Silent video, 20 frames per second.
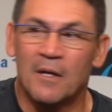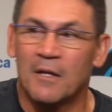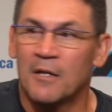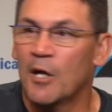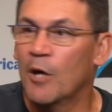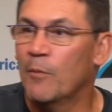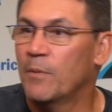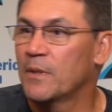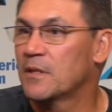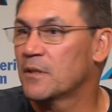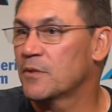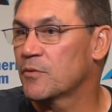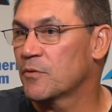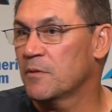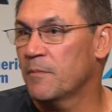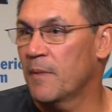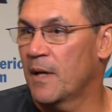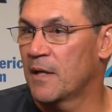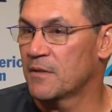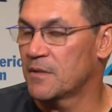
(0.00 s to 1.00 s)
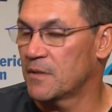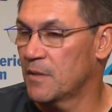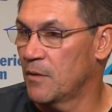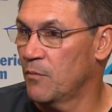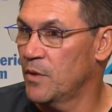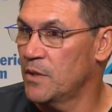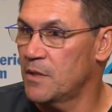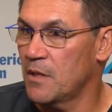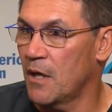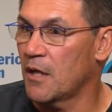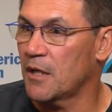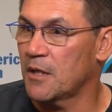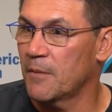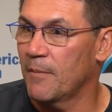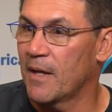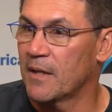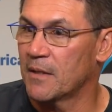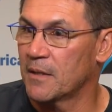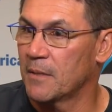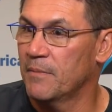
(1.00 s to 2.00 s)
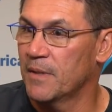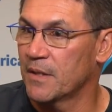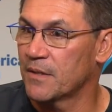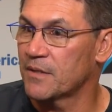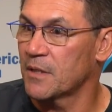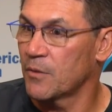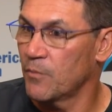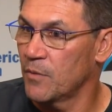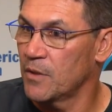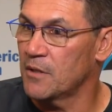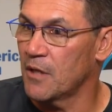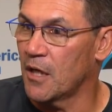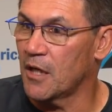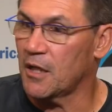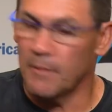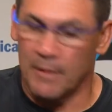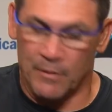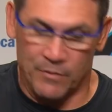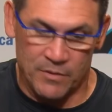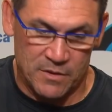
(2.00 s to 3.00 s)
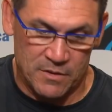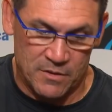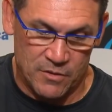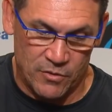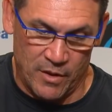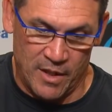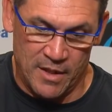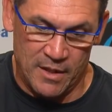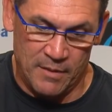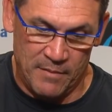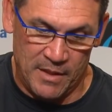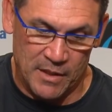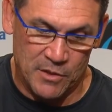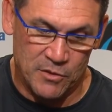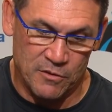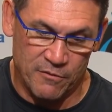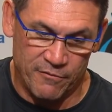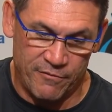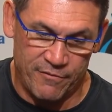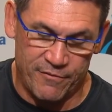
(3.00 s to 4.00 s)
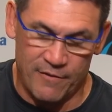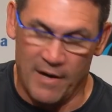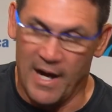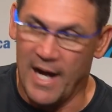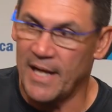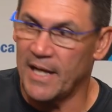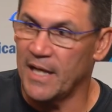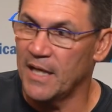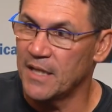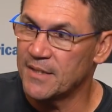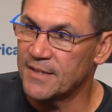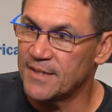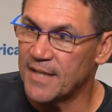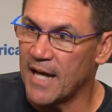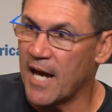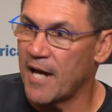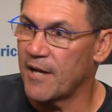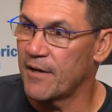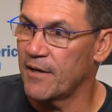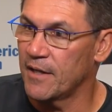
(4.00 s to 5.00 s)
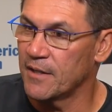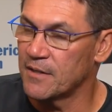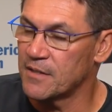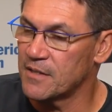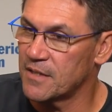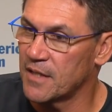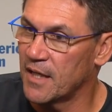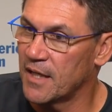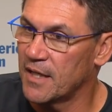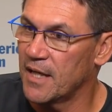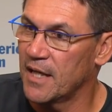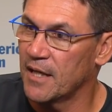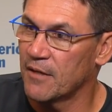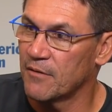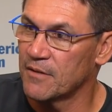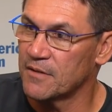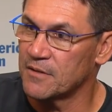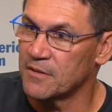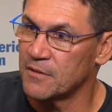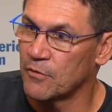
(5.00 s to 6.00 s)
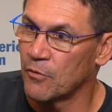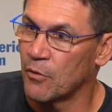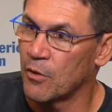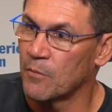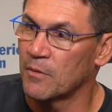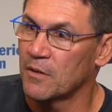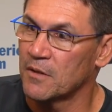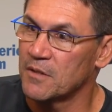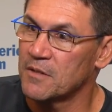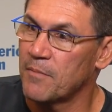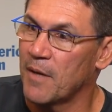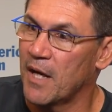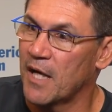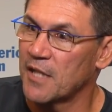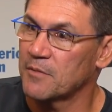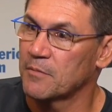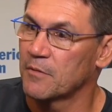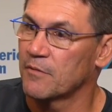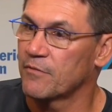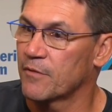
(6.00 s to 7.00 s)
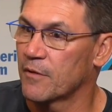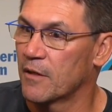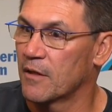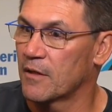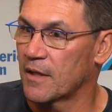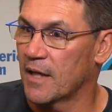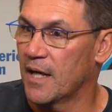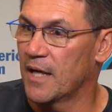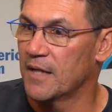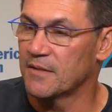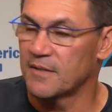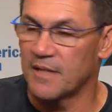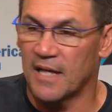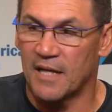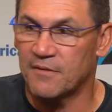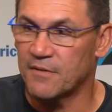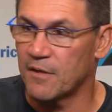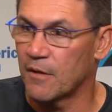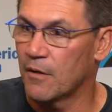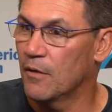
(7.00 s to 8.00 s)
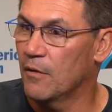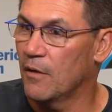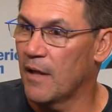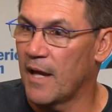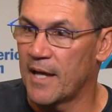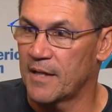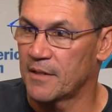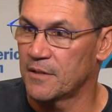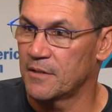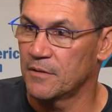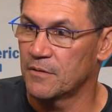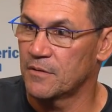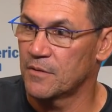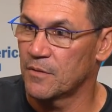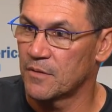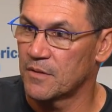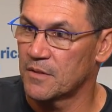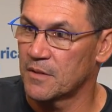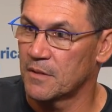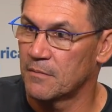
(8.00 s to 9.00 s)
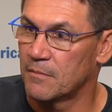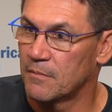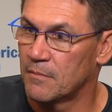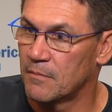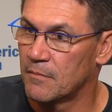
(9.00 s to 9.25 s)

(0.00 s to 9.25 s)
No, but the truth matters, and we talked about it, and the biggest thing we talked about was trying to make sure Friday, Saturday, and Sunday are as normal as possible for our guys. That's our whole attitude towards it.